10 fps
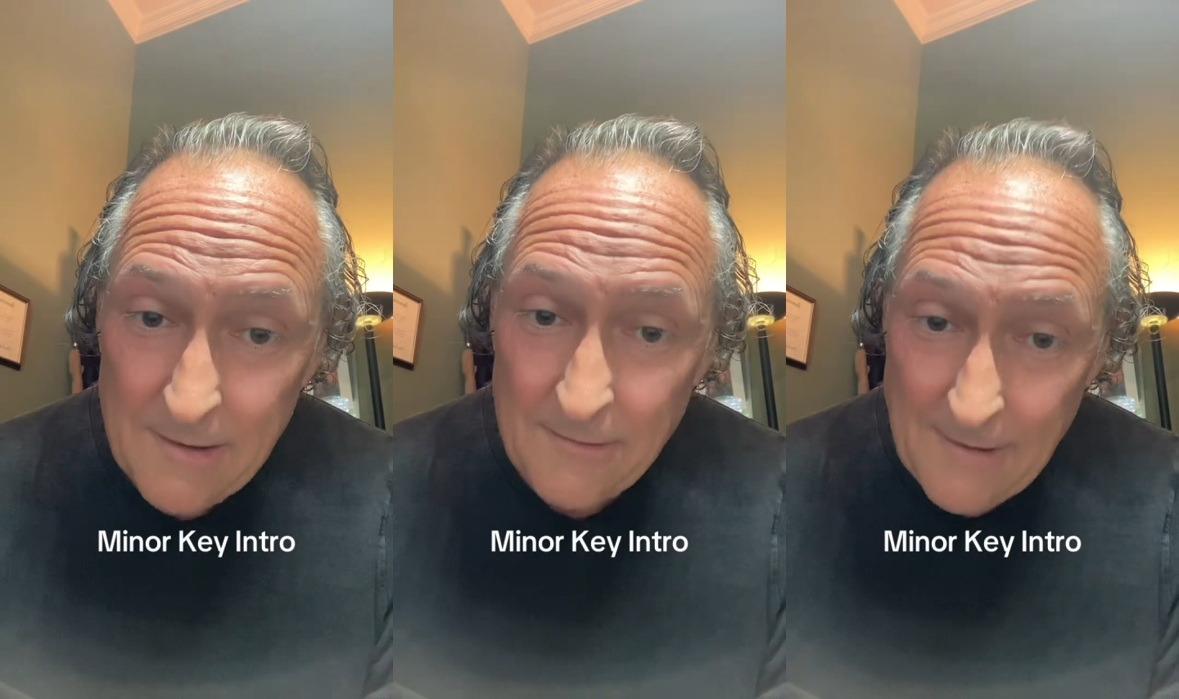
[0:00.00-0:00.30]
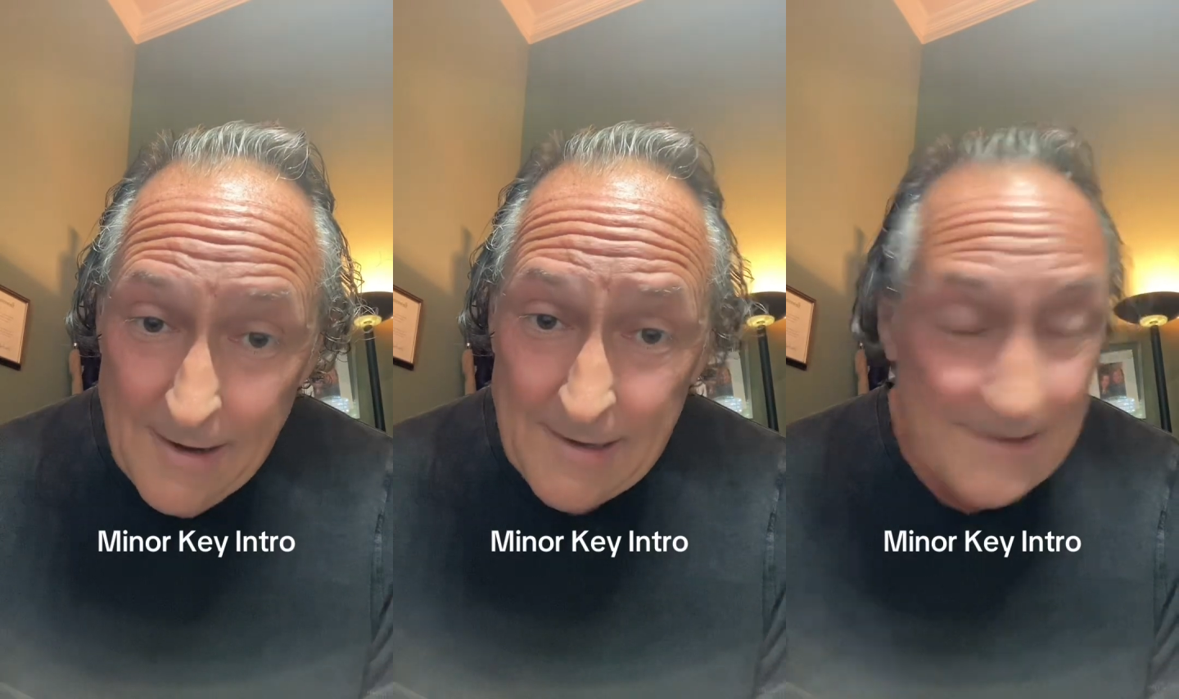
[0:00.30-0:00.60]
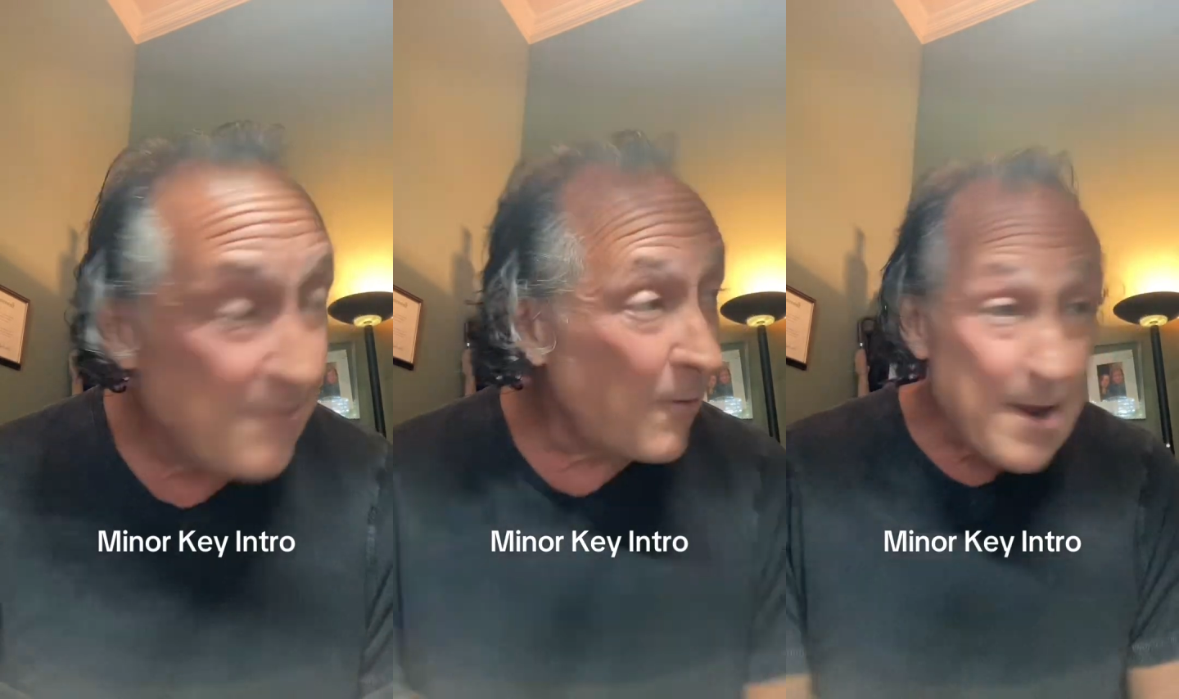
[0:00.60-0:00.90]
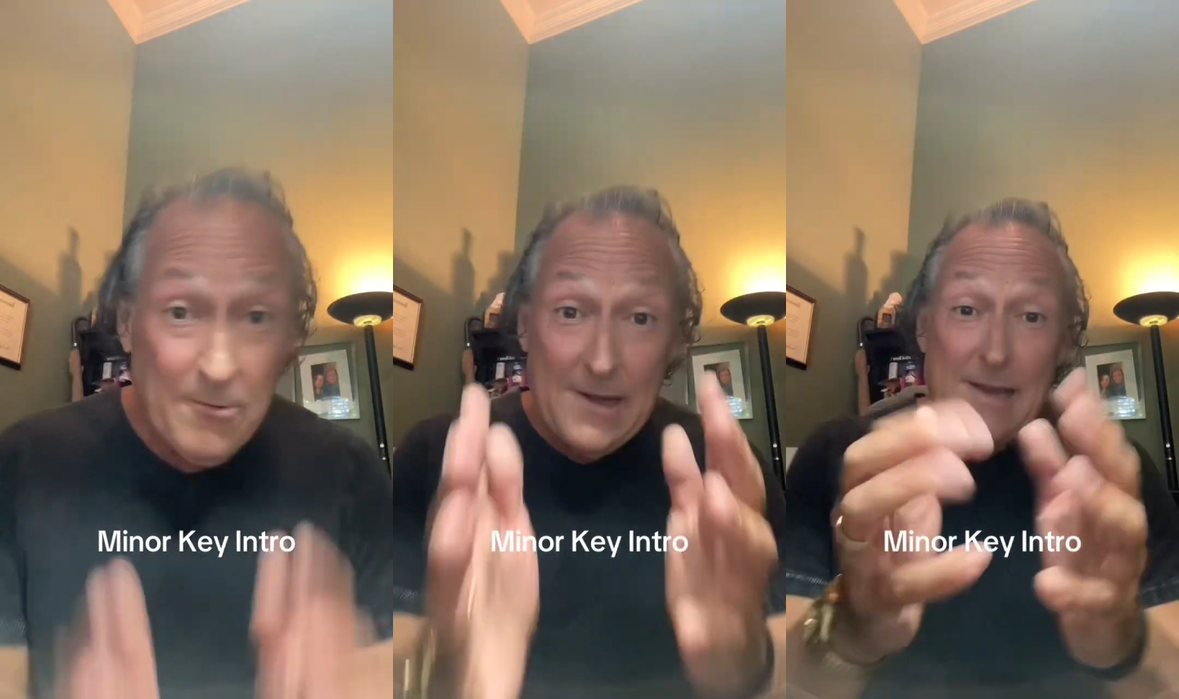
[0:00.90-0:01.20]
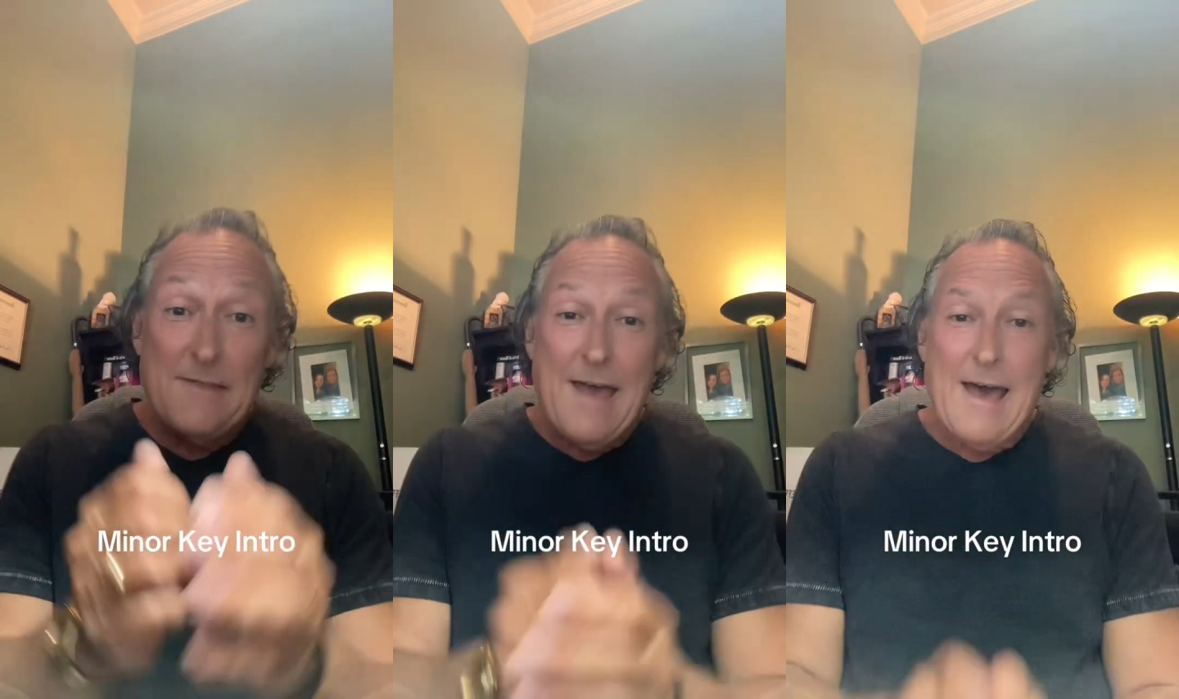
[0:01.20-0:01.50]
right? Why do we
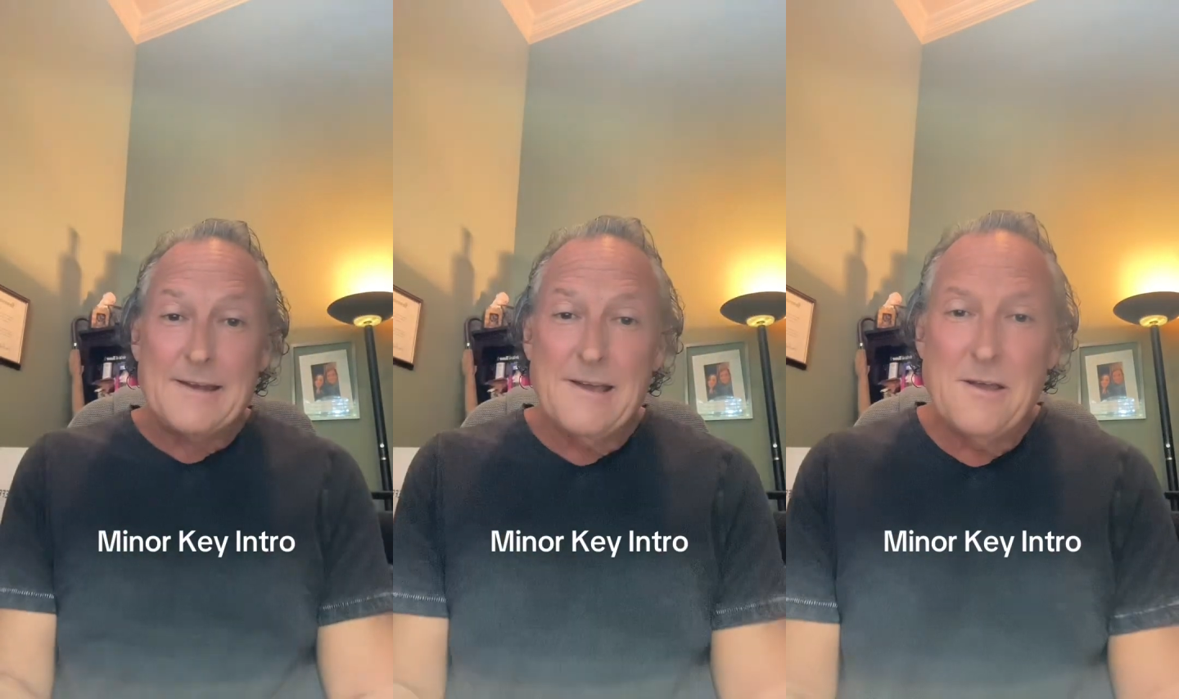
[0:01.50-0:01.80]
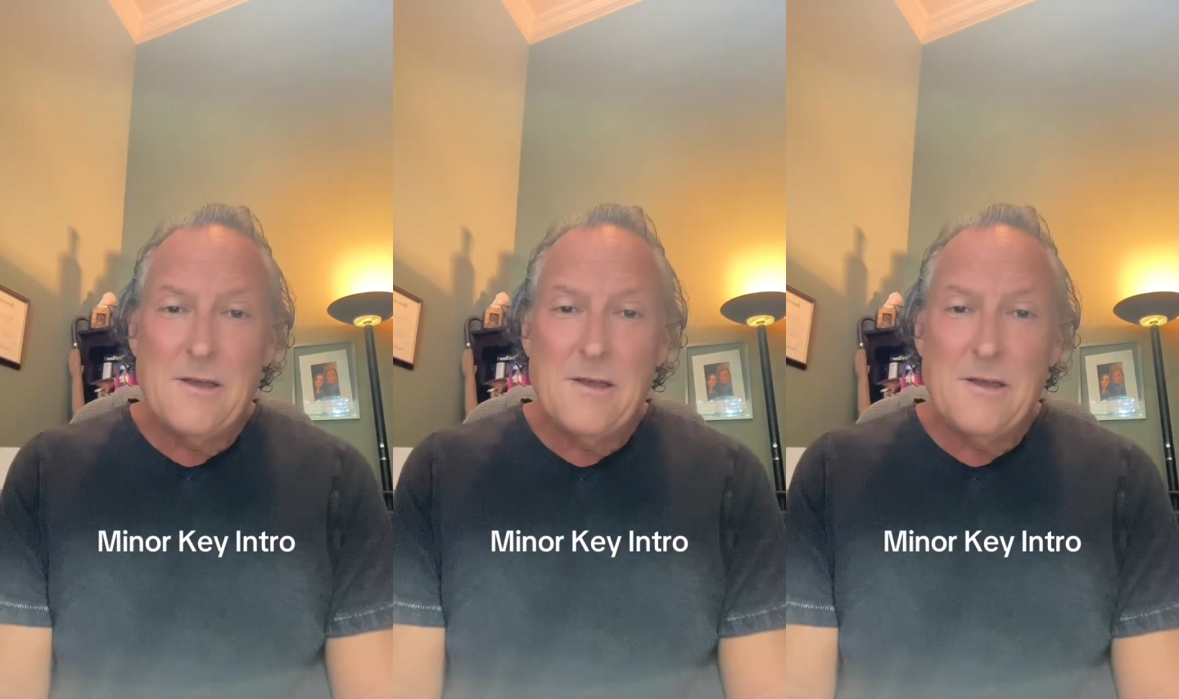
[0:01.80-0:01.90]
need that?